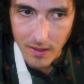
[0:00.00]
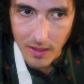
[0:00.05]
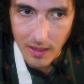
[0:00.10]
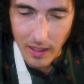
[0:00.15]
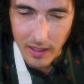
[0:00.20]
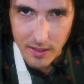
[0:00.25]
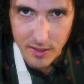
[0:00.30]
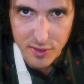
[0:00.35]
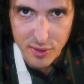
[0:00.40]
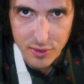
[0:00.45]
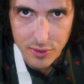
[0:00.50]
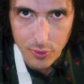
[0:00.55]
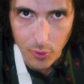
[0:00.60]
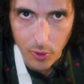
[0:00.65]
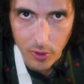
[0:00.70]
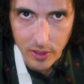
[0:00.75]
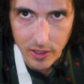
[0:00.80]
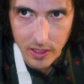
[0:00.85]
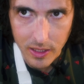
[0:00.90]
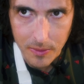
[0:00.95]
like
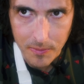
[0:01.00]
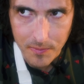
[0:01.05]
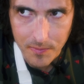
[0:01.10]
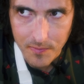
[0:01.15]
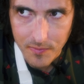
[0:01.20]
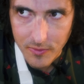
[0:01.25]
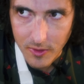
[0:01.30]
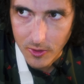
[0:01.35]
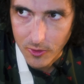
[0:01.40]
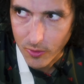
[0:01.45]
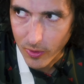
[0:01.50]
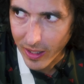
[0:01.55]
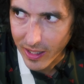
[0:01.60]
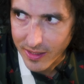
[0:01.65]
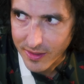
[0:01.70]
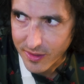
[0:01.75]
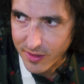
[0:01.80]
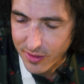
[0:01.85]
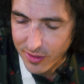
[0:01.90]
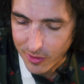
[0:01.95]

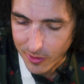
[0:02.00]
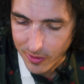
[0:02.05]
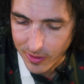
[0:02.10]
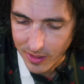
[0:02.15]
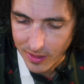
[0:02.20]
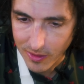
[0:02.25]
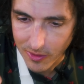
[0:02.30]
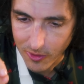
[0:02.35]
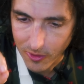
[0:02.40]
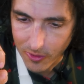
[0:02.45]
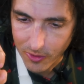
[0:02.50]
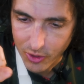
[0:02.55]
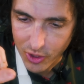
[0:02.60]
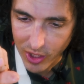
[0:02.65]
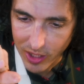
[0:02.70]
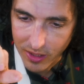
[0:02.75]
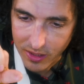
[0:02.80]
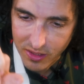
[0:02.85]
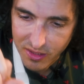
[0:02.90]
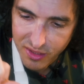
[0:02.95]
dried soy little
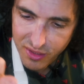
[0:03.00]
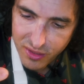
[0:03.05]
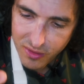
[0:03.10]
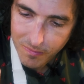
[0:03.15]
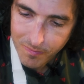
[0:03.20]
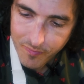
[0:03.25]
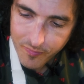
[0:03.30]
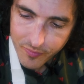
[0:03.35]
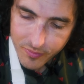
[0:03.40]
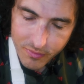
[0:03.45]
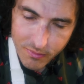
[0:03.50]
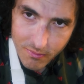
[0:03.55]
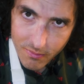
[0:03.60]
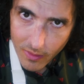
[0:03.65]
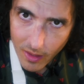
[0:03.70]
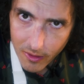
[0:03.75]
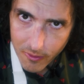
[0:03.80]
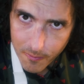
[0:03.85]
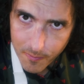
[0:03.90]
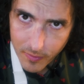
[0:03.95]
chunks,
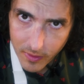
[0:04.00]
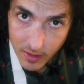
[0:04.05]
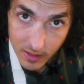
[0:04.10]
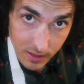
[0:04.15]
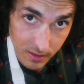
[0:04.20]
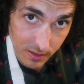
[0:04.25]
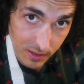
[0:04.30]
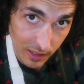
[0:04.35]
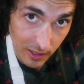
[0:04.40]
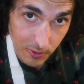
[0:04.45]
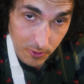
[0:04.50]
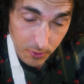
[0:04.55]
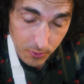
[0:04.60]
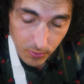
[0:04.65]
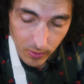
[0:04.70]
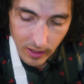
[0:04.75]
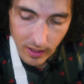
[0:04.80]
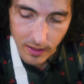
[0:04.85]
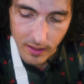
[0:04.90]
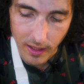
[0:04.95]
colored
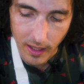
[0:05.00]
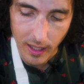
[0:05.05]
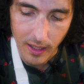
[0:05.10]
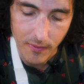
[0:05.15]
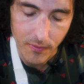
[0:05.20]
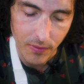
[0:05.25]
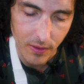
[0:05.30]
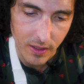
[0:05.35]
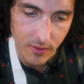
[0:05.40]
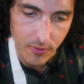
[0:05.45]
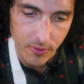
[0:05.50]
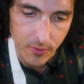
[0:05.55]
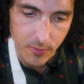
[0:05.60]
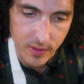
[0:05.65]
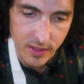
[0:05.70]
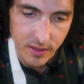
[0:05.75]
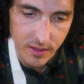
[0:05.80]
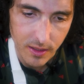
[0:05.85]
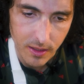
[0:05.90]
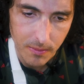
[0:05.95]
red and flavored
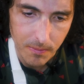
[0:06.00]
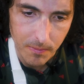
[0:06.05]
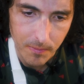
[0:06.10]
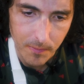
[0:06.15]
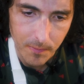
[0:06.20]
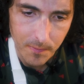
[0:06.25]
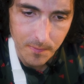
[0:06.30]
with a